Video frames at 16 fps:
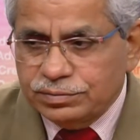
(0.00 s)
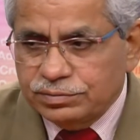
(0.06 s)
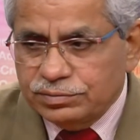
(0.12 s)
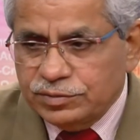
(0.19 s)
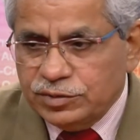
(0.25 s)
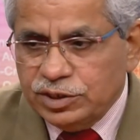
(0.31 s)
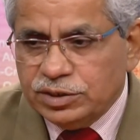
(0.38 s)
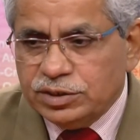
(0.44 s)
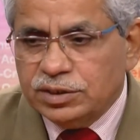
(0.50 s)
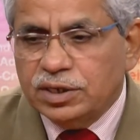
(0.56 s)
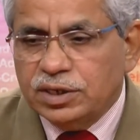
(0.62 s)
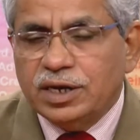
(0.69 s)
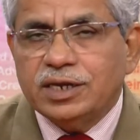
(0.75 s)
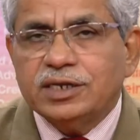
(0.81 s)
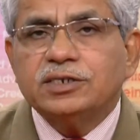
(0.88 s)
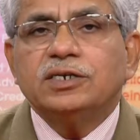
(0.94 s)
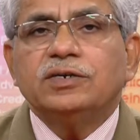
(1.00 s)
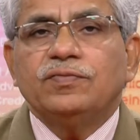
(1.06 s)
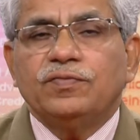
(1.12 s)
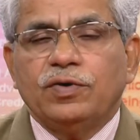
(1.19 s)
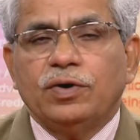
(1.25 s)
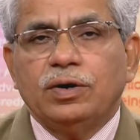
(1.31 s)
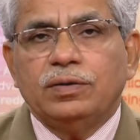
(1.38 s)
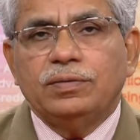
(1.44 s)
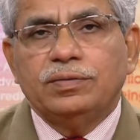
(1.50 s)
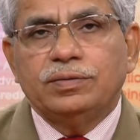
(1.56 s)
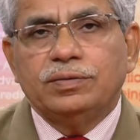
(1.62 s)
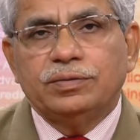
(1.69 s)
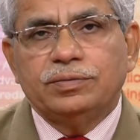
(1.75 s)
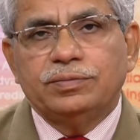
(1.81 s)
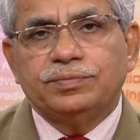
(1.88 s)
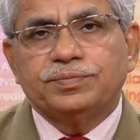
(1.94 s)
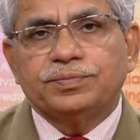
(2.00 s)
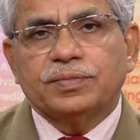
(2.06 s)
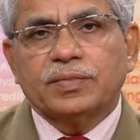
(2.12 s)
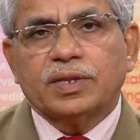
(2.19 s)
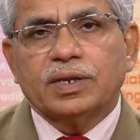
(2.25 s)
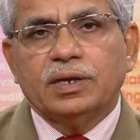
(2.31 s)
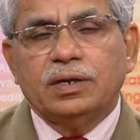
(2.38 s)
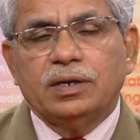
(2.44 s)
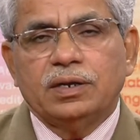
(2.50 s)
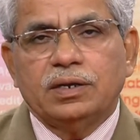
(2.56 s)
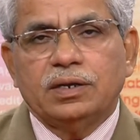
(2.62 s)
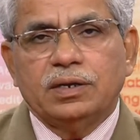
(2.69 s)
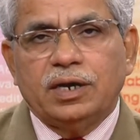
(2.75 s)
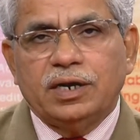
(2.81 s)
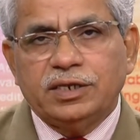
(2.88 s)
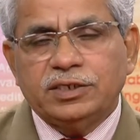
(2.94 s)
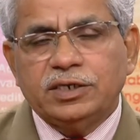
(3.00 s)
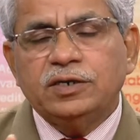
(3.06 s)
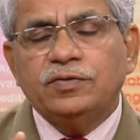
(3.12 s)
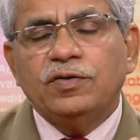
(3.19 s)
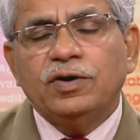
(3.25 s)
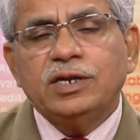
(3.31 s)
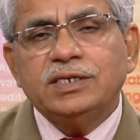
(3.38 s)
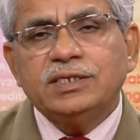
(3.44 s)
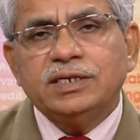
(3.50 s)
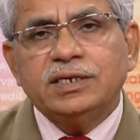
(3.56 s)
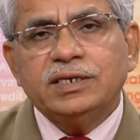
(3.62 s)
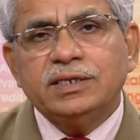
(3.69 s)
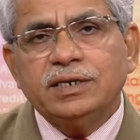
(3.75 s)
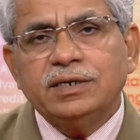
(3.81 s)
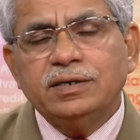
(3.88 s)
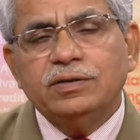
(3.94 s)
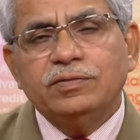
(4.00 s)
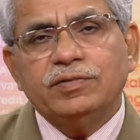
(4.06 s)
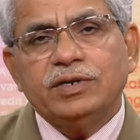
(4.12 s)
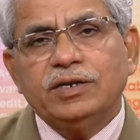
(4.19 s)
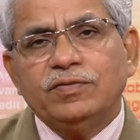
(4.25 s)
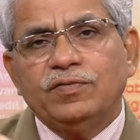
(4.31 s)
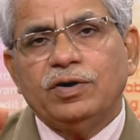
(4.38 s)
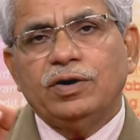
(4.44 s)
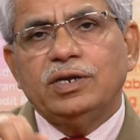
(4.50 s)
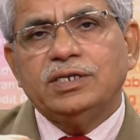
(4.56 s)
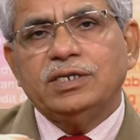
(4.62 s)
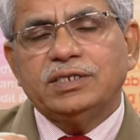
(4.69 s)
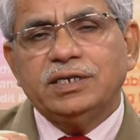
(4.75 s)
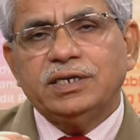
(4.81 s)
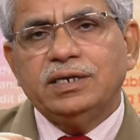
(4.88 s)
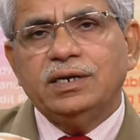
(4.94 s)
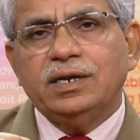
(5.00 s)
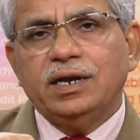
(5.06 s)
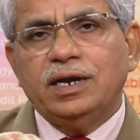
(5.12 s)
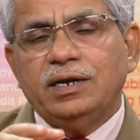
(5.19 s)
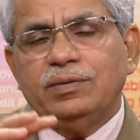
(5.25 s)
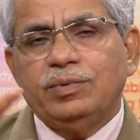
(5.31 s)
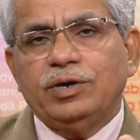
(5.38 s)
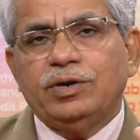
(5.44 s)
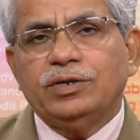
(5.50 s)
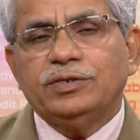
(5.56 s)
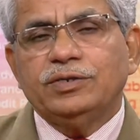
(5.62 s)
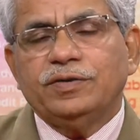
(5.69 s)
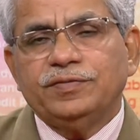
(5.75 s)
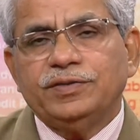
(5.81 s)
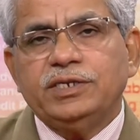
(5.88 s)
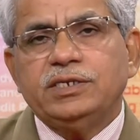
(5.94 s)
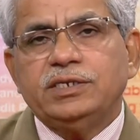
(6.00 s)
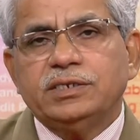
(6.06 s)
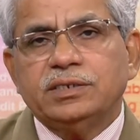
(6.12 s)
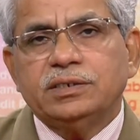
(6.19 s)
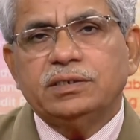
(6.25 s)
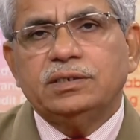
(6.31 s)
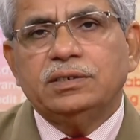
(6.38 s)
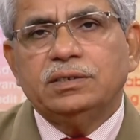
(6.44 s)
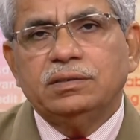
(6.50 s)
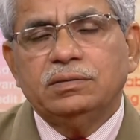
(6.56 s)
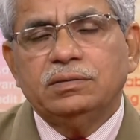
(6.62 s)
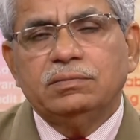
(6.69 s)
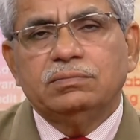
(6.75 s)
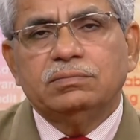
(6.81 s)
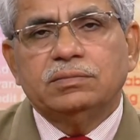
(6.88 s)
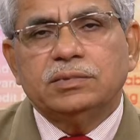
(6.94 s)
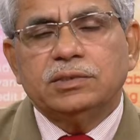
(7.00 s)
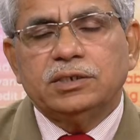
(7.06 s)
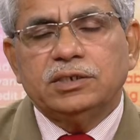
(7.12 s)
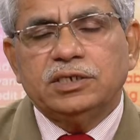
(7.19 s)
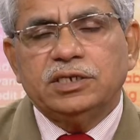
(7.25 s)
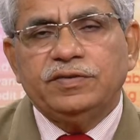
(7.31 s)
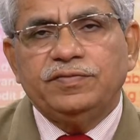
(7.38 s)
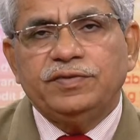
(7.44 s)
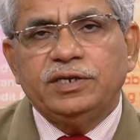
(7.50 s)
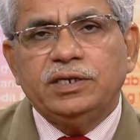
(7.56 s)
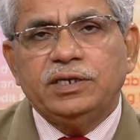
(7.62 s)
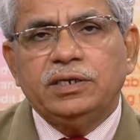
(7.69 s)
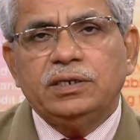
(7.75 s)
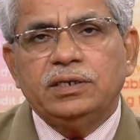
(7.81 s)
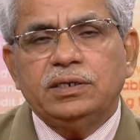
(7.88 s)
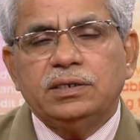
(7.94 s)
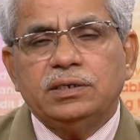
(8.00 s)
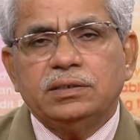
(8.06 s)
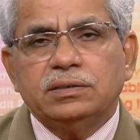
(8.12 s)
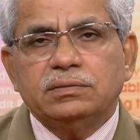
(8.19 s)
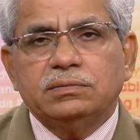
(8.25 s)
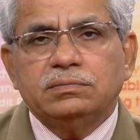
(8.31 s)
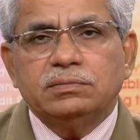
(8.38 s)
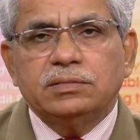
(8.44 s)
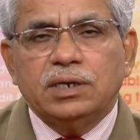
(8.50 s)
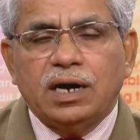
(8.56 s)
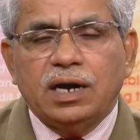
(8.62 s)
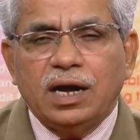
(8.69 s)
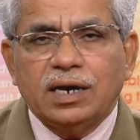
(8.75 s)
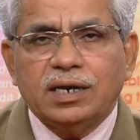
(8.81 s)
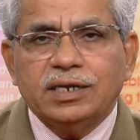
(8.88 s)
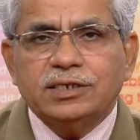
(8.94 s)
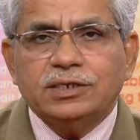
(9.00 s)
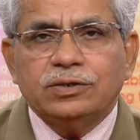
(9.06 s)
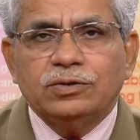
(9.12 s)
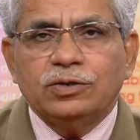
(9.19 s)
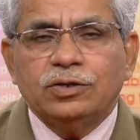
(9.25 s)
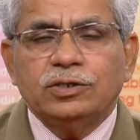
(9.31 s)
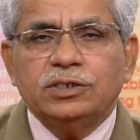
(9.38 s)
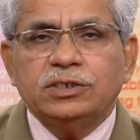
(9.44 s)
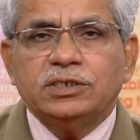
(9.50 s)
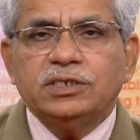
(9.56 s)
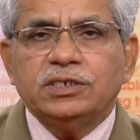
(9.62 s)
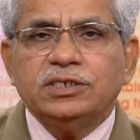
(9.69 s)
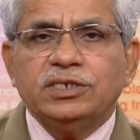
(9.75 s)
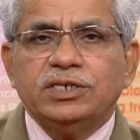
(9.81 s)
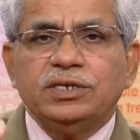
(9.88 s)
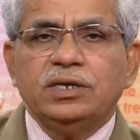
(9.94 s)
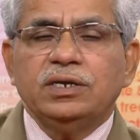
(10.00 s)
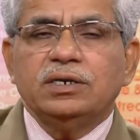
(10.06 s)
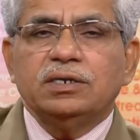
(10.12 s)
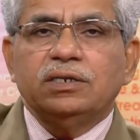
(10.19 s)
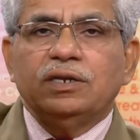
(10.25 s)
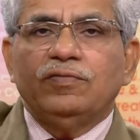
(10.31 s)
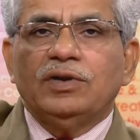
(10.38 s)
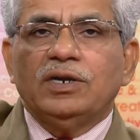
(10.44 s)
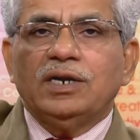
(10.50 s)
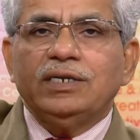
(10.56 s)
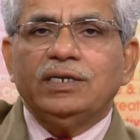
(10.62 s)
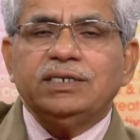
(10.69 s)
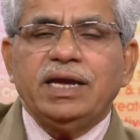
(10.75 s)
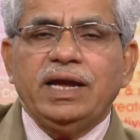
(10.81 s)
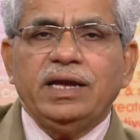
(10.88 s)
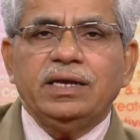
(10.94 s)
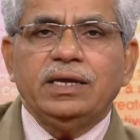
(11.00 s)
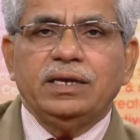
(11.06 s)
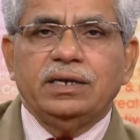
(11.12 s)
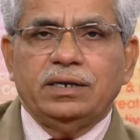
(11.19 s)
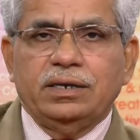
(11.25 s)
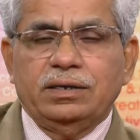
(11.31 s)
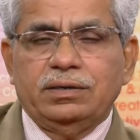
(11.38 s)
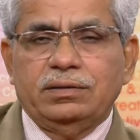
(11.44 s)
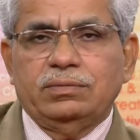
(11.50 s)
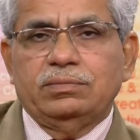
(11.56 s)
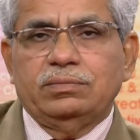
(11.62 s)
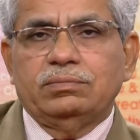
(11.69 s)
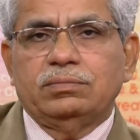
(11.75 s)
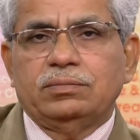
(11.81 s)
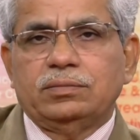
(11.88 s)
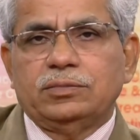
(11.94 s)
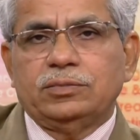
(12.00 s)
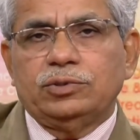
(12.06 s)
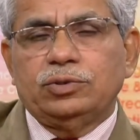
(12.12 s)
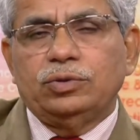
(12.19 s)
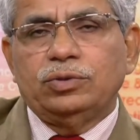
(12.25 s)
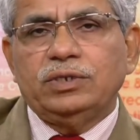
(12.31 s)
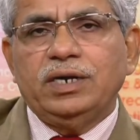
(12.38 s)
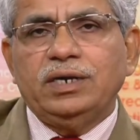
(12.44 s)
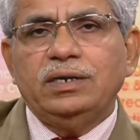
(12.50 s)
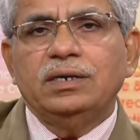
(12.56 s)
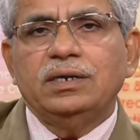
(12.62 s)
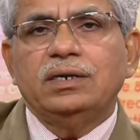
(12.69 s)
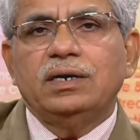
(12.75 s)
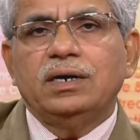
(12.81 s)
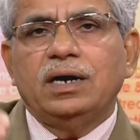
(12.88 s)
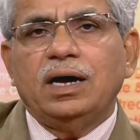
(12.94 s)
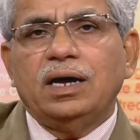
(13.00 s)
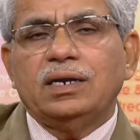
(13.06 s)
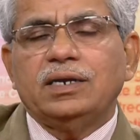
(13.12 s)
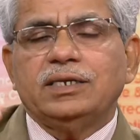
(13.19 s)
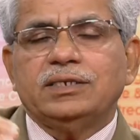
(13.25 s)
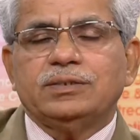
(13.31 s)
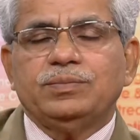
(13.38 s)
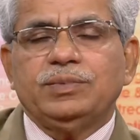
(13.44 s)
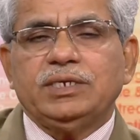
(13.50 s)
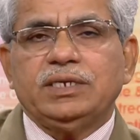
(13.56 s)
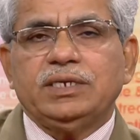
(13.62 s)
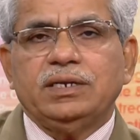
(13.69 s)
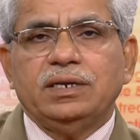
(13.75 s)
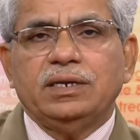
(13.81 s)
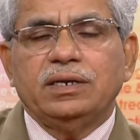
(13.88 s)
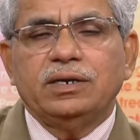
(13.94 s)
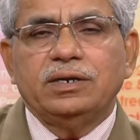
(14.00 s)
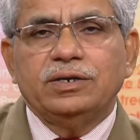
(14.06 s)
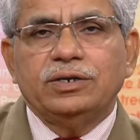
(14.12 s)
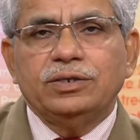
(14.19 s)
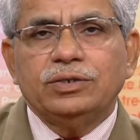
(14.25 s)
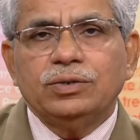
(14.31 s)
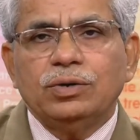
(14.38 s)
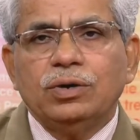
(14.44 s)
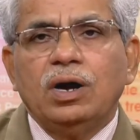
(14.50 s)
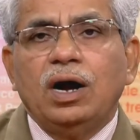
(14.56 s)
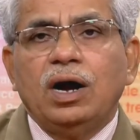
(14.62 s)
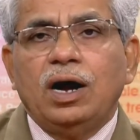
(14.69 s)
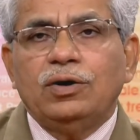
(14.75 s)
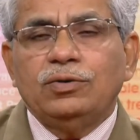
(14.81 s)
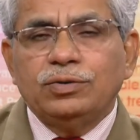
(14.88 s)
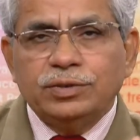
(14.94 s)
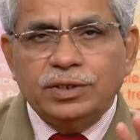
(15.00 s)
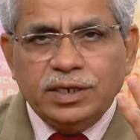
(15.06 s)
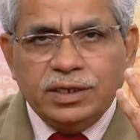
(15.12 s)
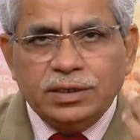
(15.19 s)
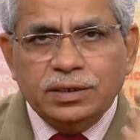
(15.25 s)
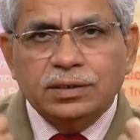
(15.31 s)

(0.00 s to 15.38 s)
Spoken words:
this arrested fall. Arrested fall is there, that when a fall is there and because of these safety harness and all these things, the worker is hanging through that harness basically. So how to then